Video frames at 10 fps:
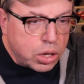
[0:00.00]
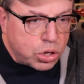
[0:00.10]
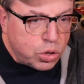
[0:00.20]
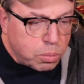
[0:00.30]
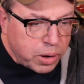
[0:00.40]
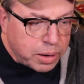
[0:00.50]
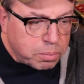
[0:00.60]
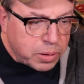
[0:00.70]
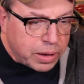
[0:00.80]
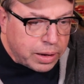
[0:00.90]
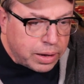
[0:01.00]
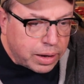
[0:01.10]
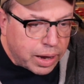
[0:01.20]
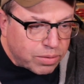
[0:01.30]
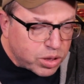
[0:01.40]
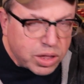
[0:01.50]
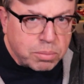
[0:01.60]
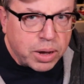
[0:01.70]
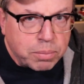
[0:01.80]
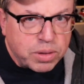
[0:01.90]
you might be, everything
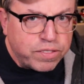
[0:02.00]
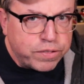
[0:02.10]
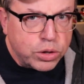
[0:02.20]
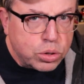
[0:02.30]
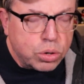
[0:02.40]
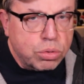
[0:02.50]
might be filtered